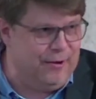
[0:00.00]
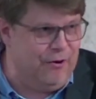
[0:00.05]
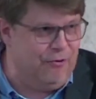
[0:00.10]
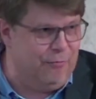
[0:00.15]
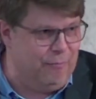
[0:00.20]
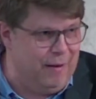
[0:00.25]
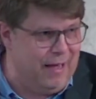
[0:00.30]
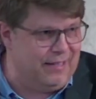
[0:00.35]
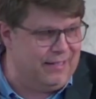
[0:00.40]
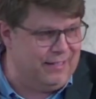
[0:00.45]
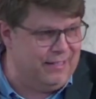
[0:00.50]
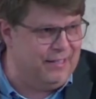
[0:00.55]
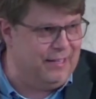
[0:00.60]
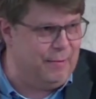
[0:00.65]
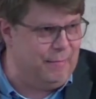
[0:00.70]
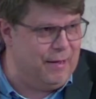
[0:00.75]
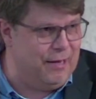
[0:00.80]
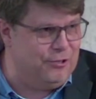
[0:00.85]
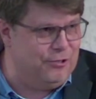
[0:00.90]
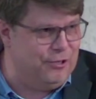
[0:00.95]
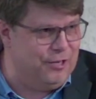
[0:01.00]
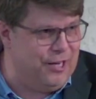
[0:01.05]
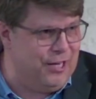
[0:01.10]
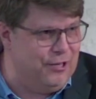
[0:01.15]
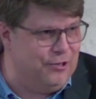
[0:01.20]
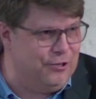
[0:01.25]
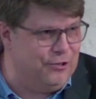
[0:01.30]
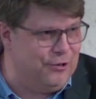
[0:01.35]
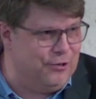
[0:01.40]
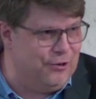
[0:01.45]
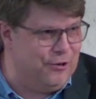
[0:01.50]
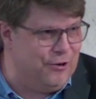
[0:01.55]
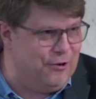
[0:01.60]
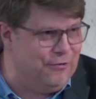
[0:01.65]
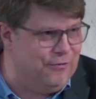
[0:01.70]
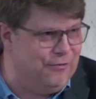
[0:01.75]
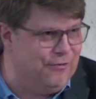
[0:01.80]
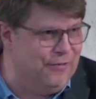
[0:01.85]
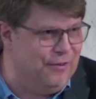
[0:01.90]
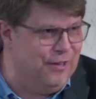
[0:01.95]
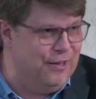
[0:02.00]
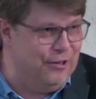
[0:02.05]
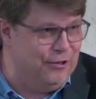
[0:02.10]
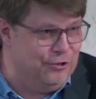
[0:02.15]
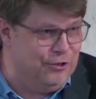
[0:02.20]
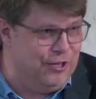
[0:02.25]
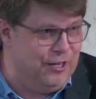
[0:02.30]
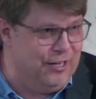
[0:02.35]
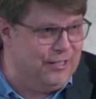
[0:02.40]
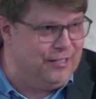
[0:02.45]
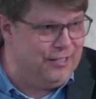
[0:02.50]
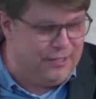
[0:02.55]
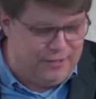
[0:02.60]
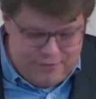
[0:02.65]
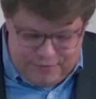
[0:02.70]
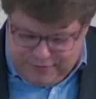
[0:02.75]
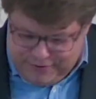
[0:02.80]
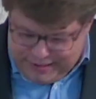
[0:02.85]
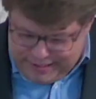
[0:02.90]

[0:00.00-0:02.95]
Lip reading: of blessed imagination of Genesis